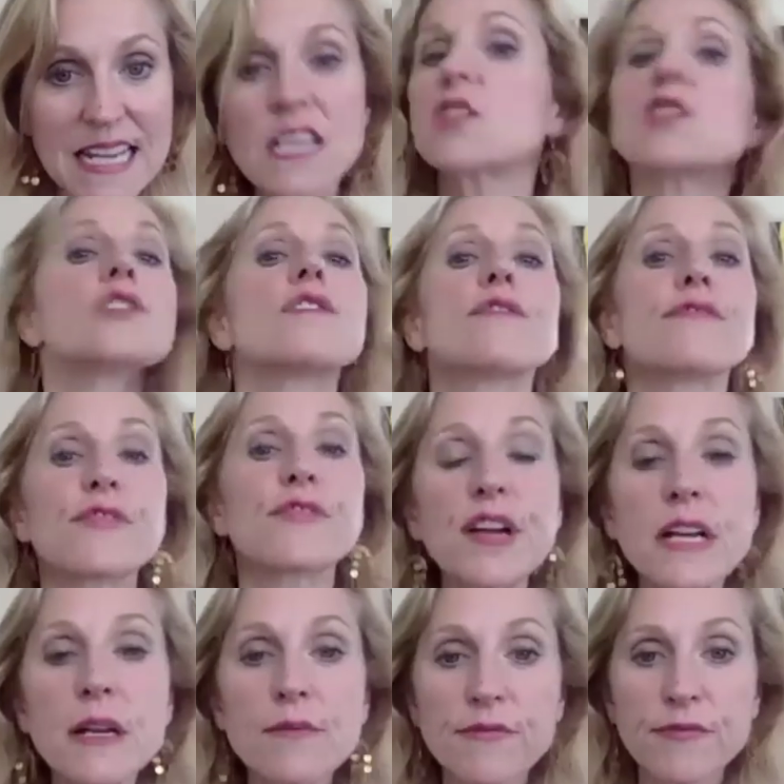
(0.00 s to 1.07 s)
into
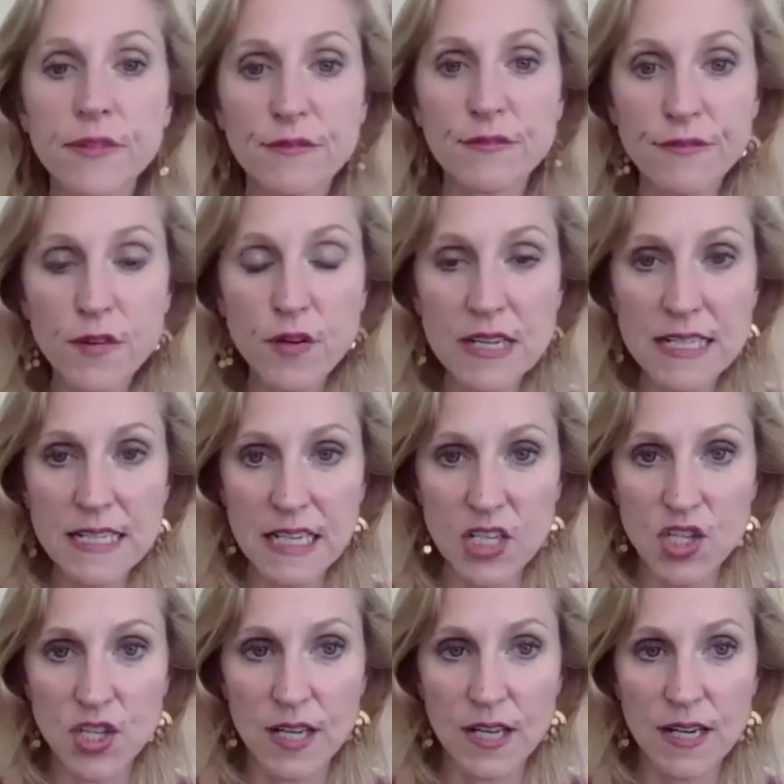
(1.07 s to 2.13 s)
freedom from food
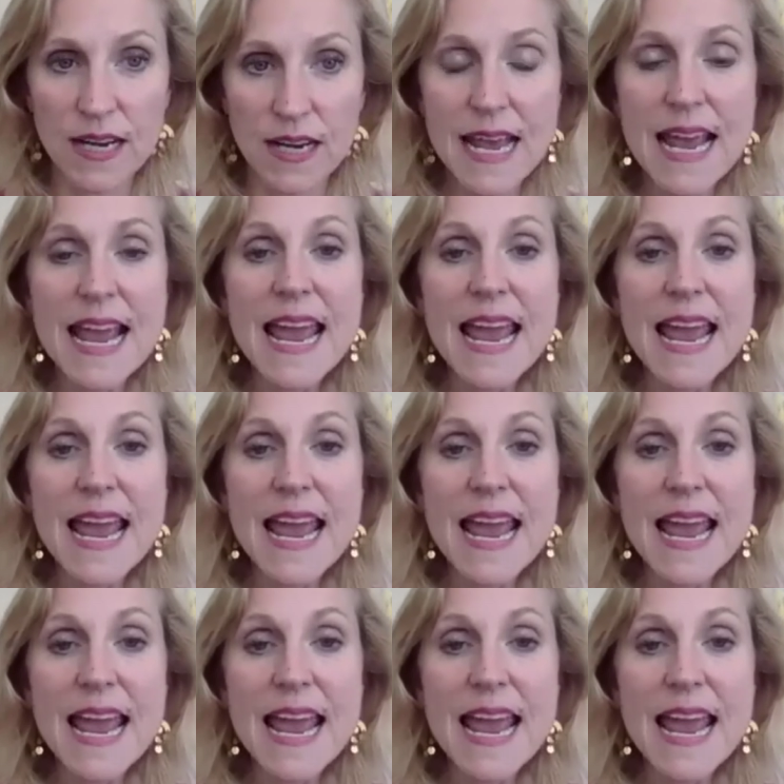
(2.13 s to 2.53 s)
addiction